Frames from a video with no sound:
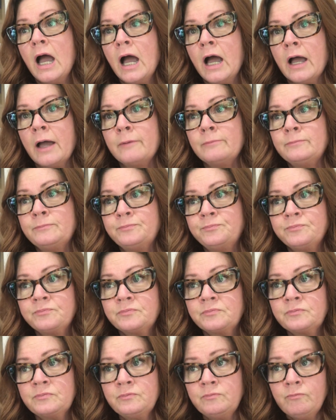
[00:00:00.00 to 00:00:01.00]

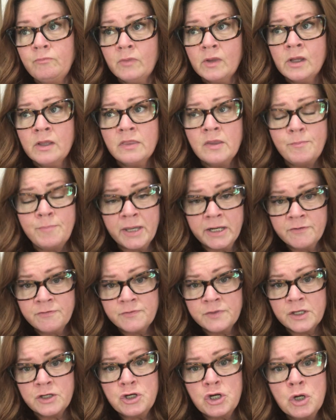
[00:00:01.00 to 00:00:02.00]

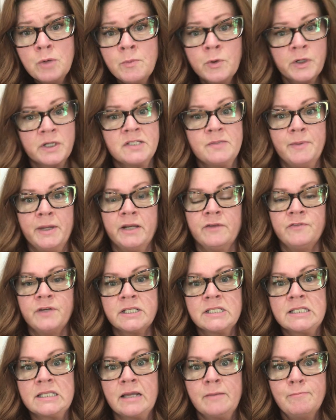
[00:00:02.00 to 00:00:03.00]
The numerous
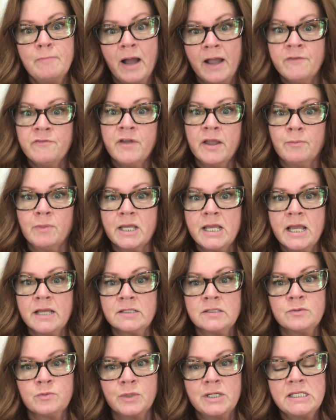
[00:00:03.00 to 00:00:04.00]
benefits that my family
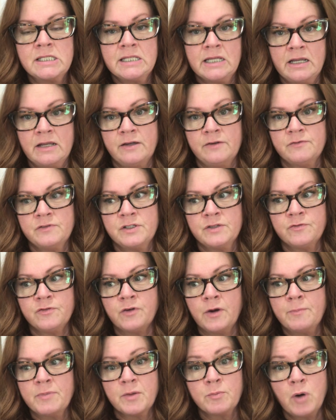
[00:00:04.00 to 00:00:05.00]
has received
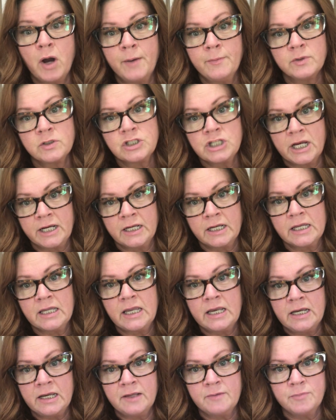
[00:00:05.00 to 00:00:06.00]
from the primogenic
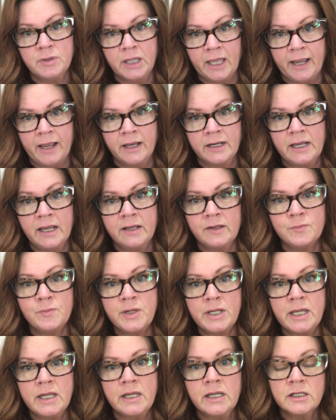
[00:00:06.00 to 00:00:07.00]
eating plan and
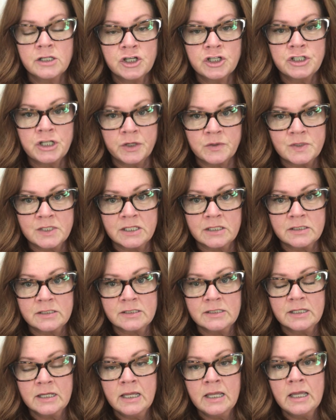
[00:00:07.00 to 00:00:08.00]
being in
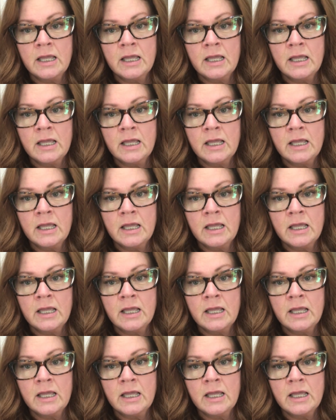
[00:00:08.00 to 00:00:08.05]
ketosis.